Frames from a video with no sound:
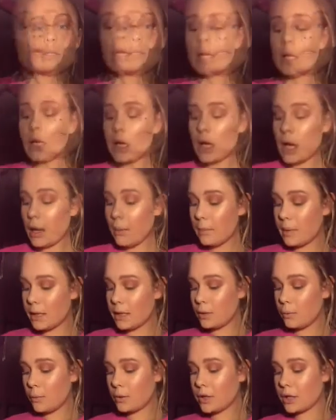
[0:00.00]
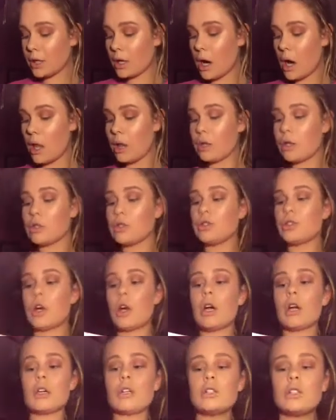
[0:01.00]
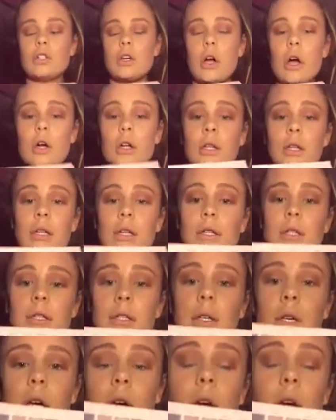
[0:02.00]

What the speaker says: we're going to come in with the color Dark Chocolate.